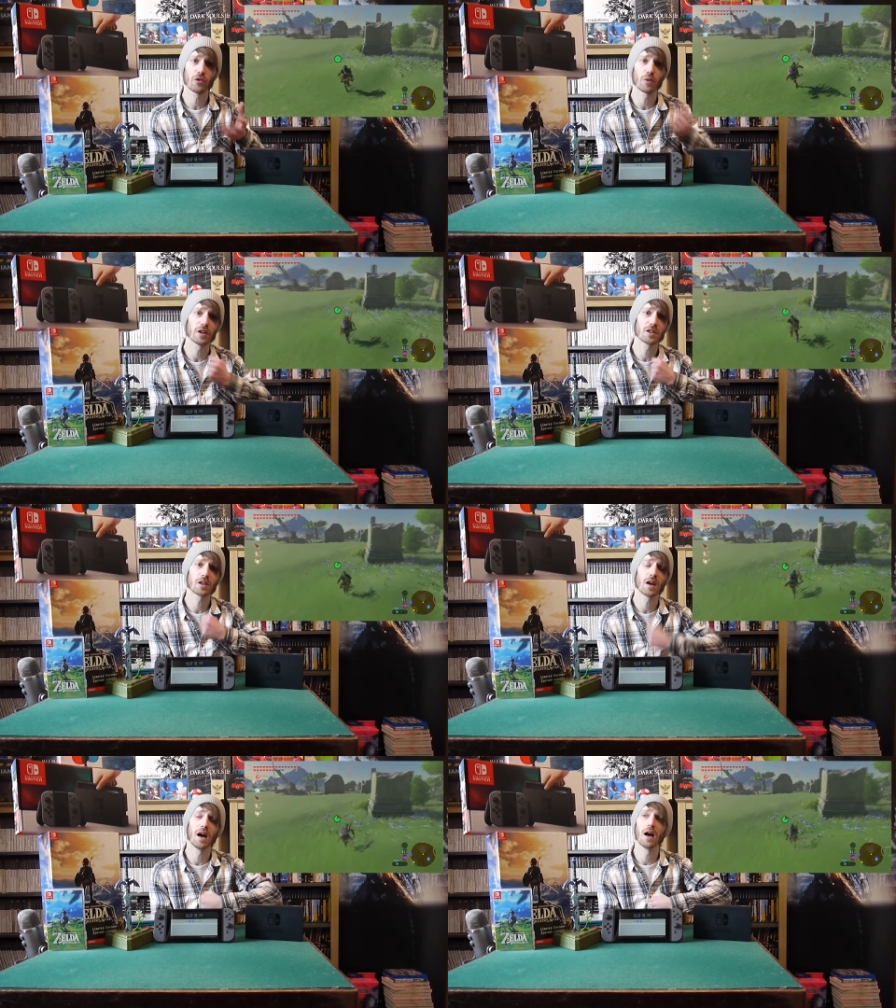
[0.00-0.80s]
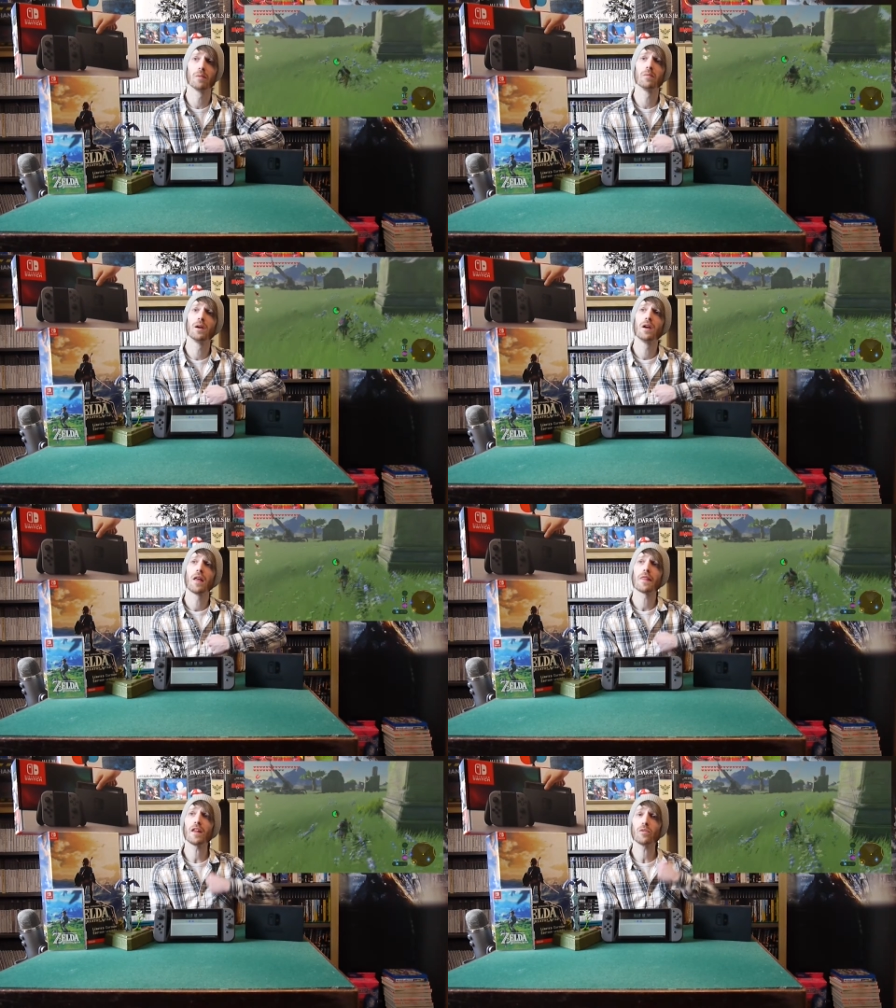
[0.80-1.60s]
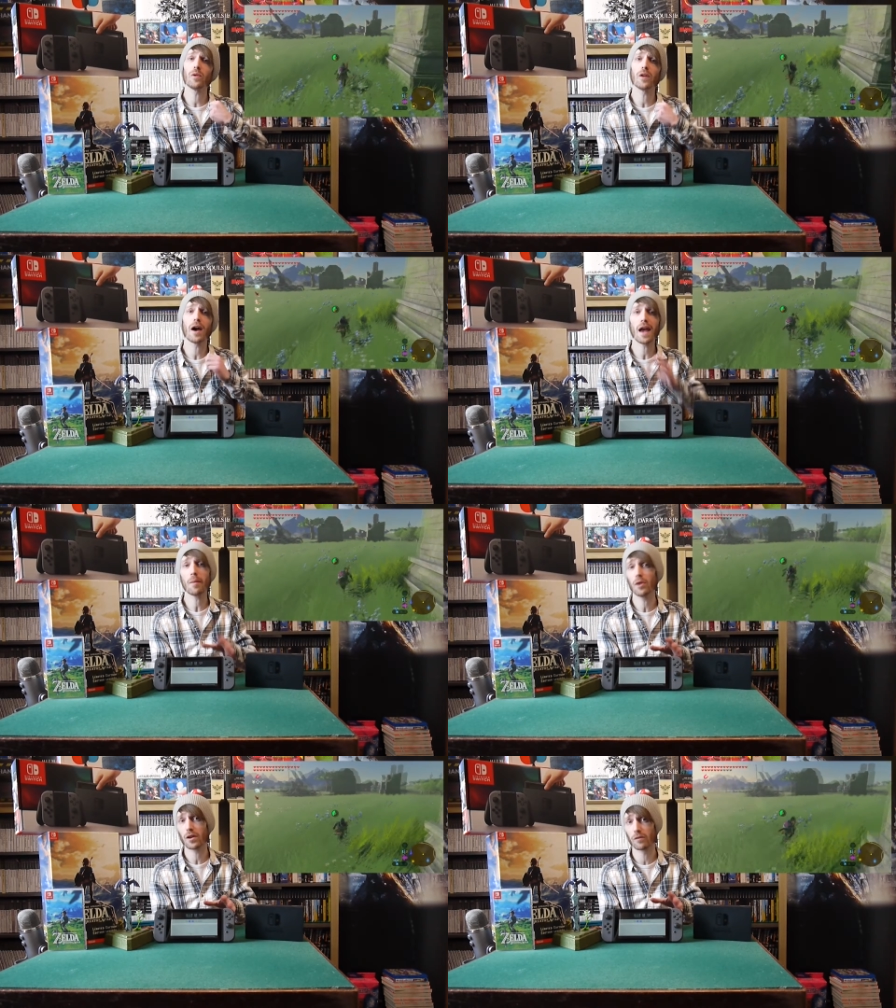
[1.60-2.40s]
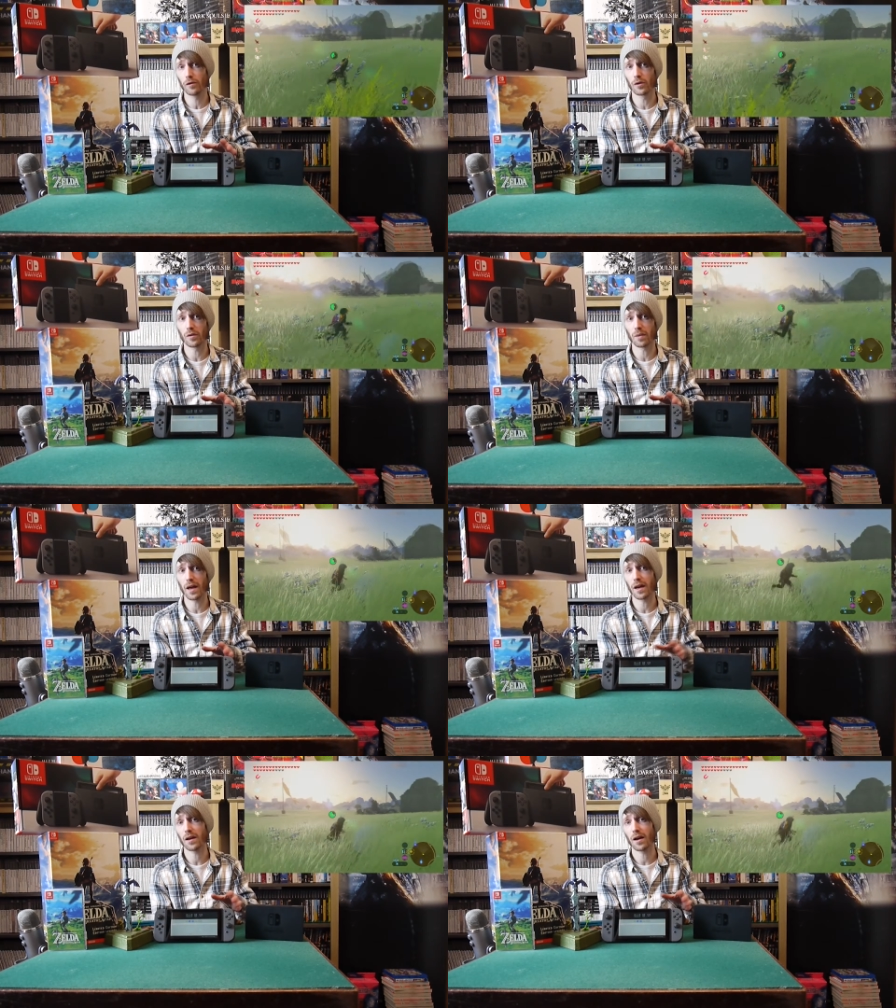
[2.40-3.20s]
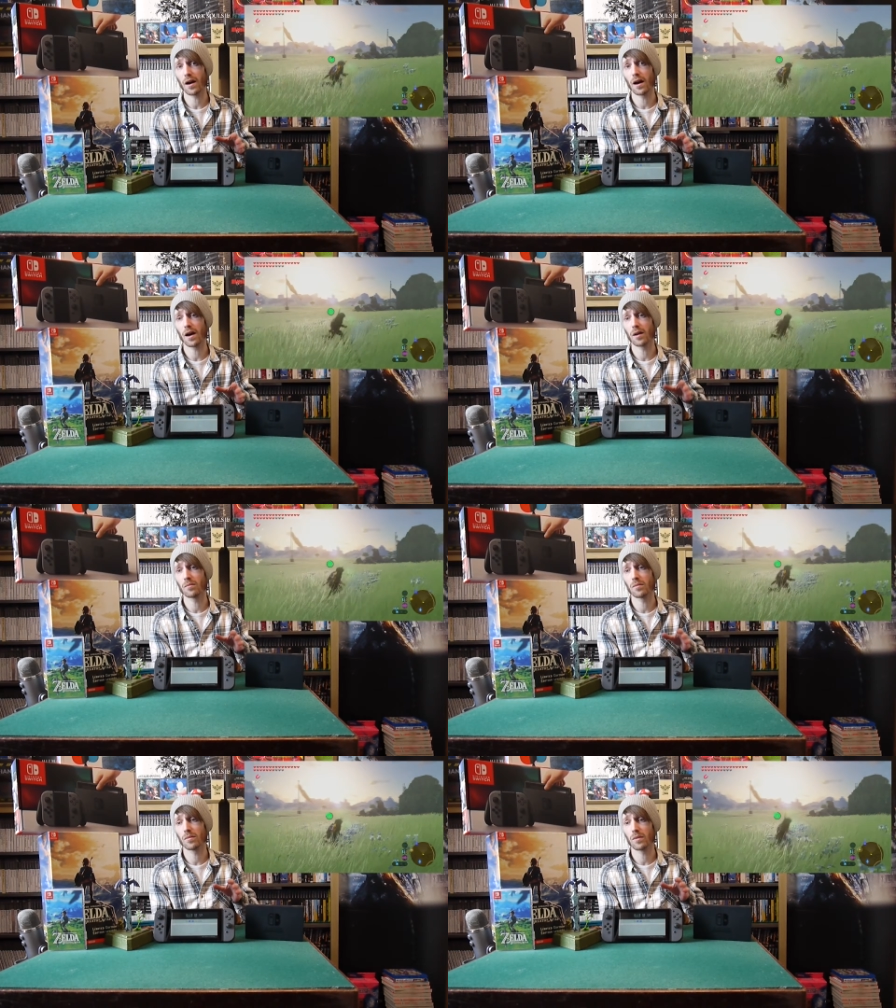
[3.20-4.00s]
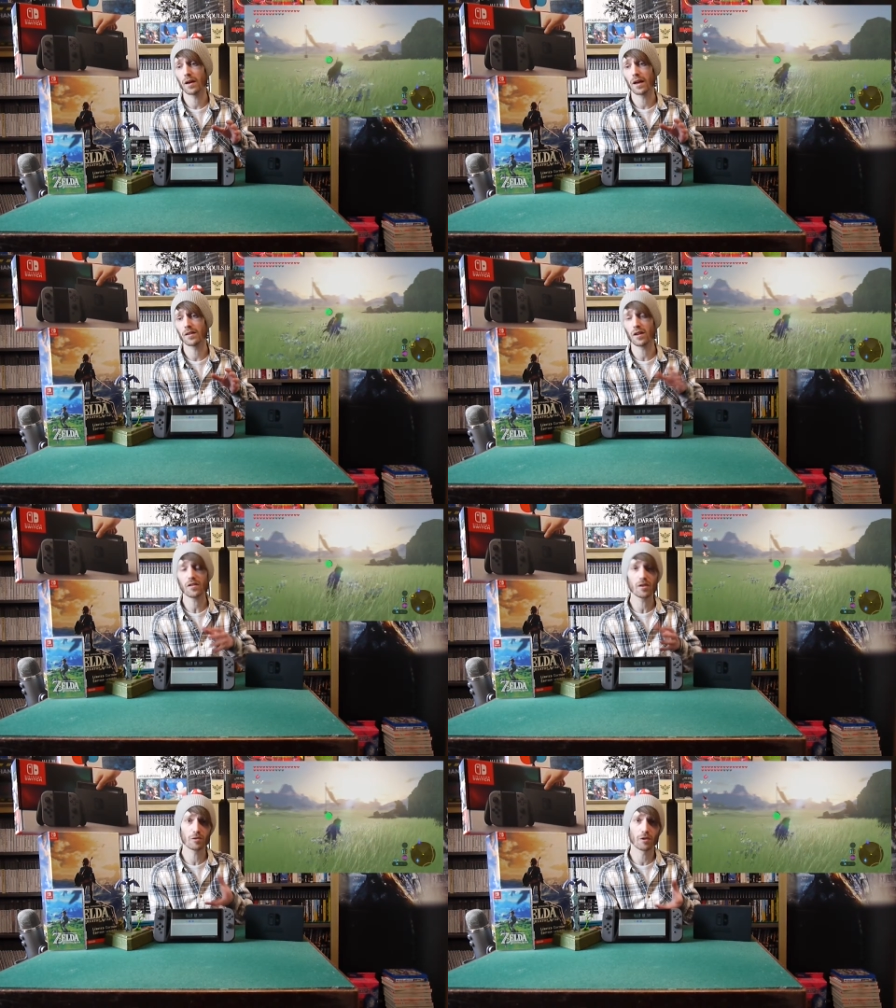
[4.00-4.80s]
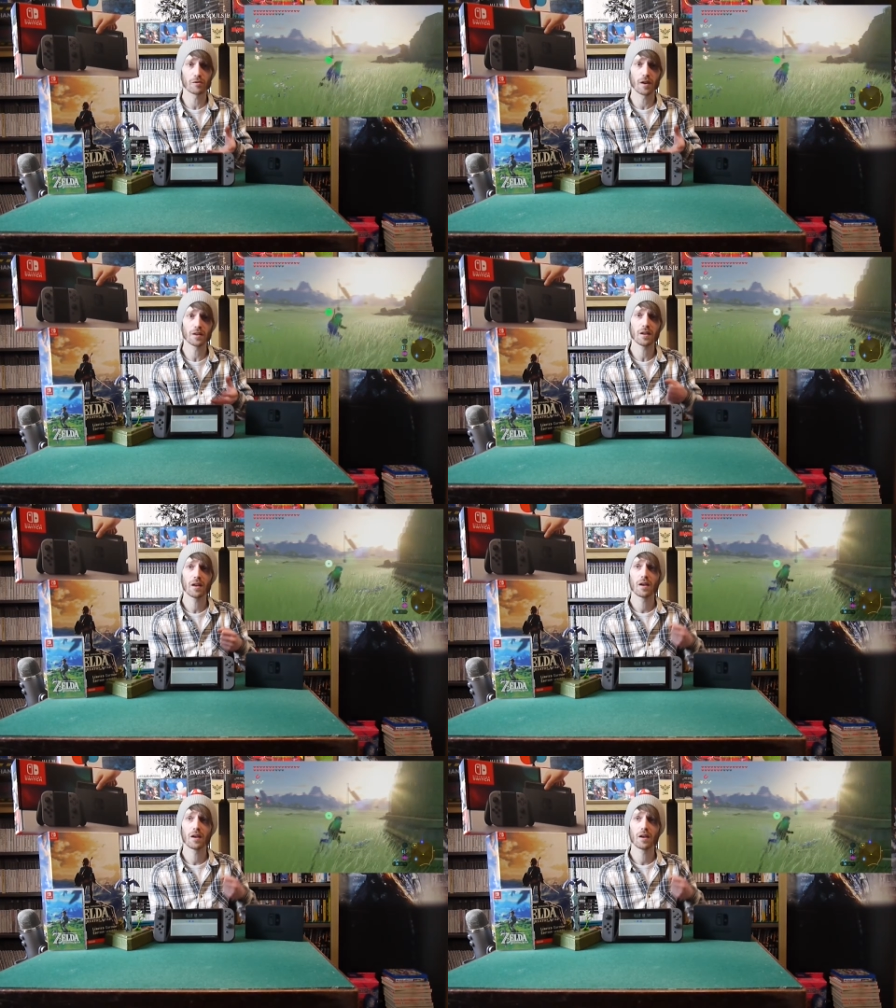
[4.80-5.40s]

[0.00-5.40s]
Switch. That's one that I am looking forward to play. It does look real fun.